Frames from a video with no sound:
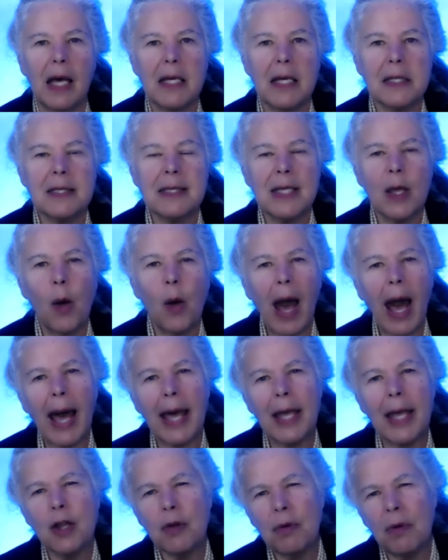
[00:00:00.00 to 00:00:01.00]
And so
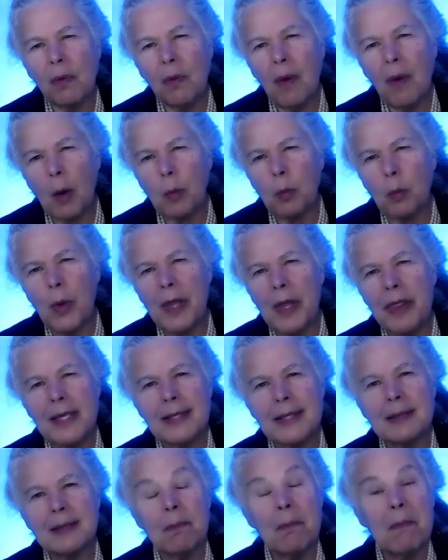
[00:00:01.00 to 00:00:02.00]
I grew up with
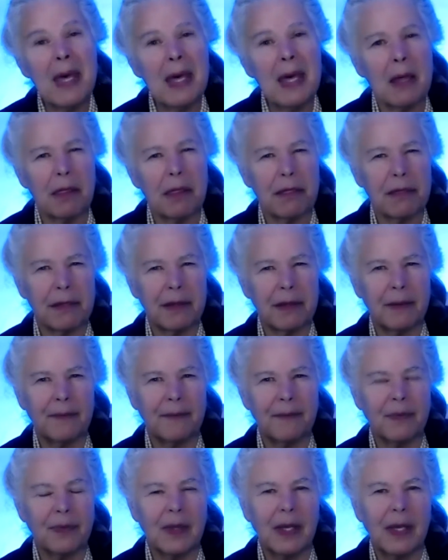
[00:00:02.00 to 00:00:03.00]
this myth
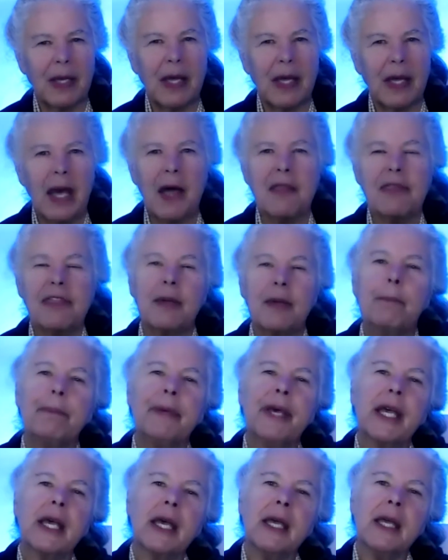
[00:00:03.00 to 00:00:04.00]
that
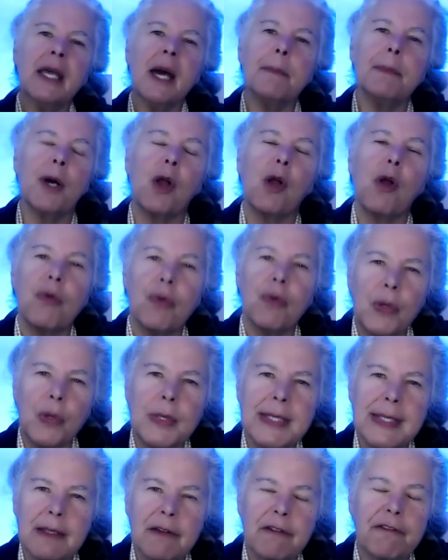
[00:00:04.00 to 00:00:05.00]
picking up a
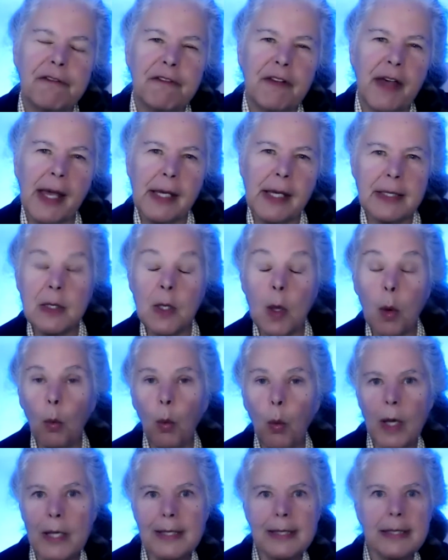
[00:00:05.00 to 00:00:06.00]
crucifix
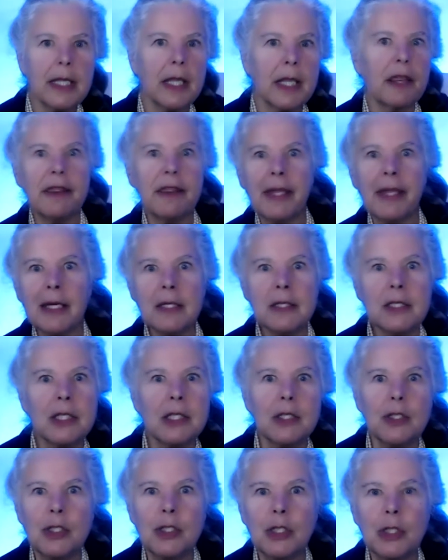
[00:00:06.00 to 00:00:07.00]
was the thing to
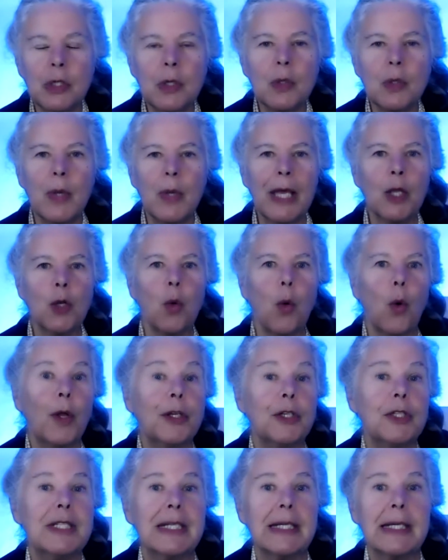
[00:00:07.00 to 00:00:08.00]
do in
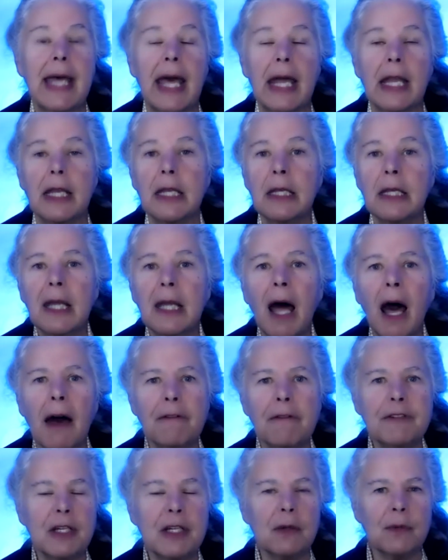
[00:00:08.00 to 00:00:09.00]
order to get
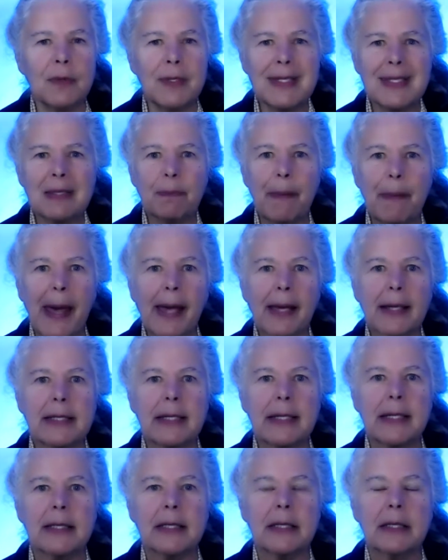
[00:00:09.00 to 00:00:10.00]
loved and
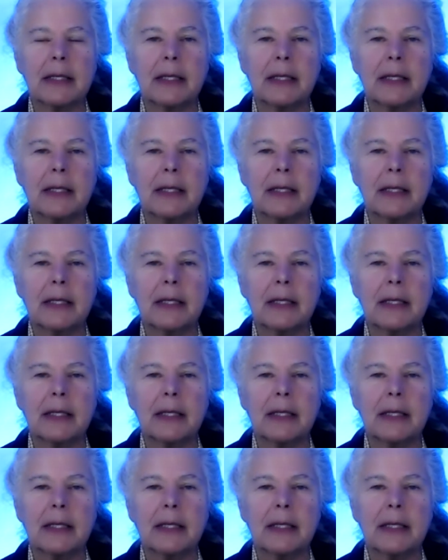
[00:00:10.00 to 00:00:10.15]
respected.